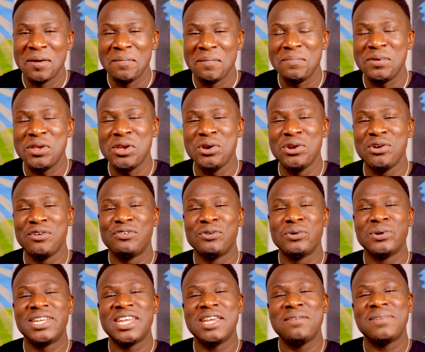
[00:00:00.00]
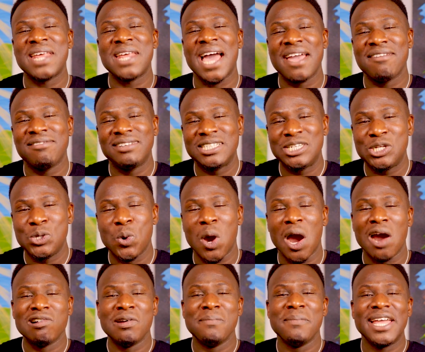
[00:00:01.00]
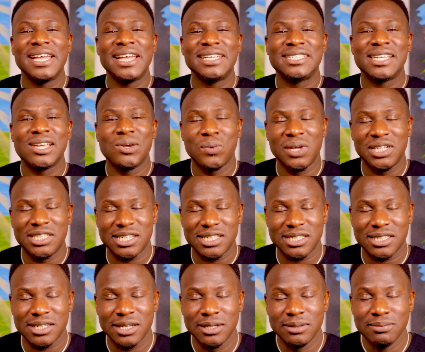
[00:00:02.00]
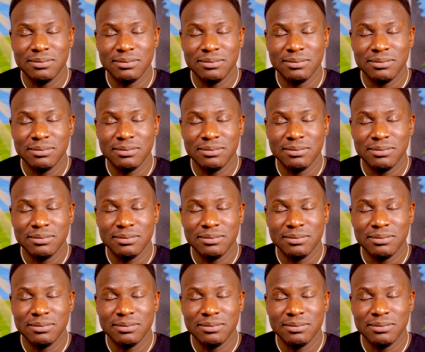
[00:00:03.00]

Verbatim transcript: Beautiful deep divers, you are amazing. We're just,